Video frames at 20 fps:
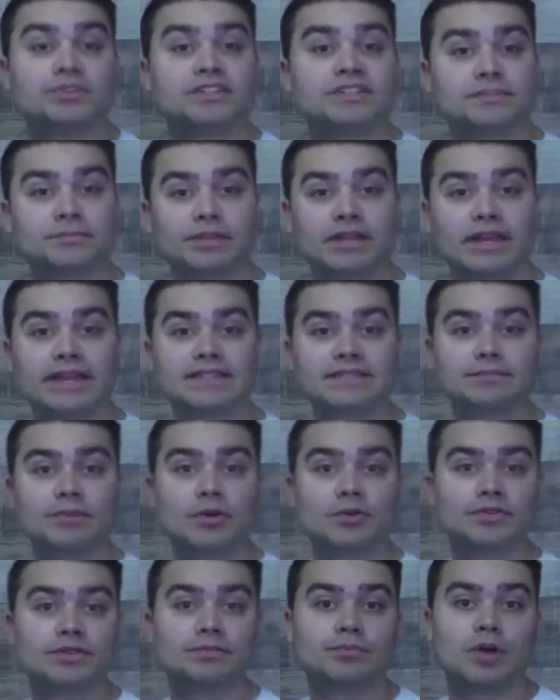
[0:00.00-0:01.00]
were displaced
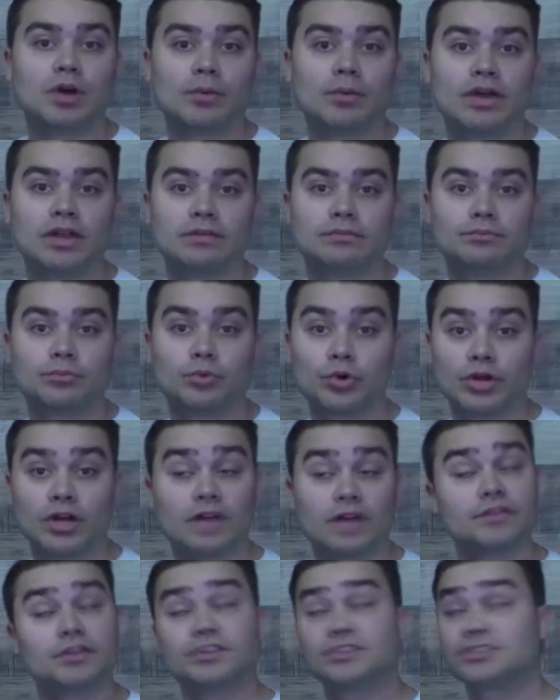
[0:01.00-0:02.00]
both in Palmont and Port
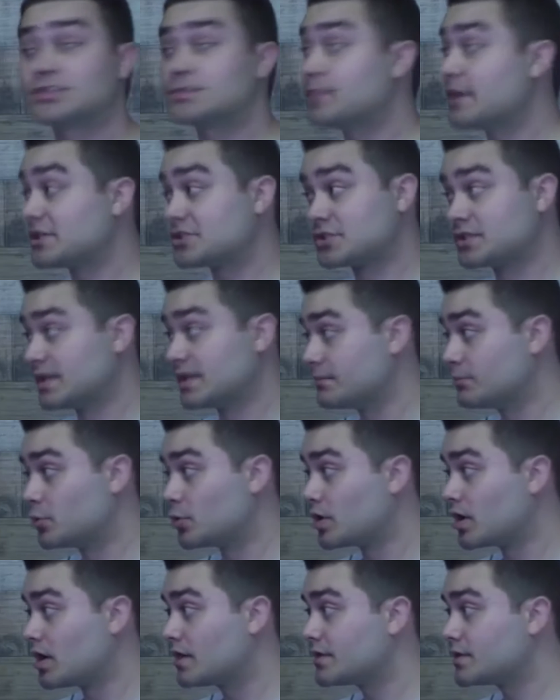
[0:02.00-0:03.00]
Arthur, especially in
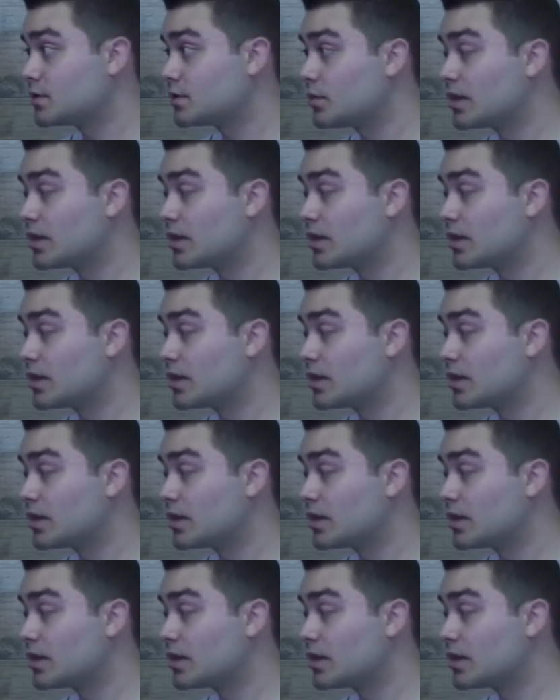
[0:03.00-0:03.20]
Port Arthur.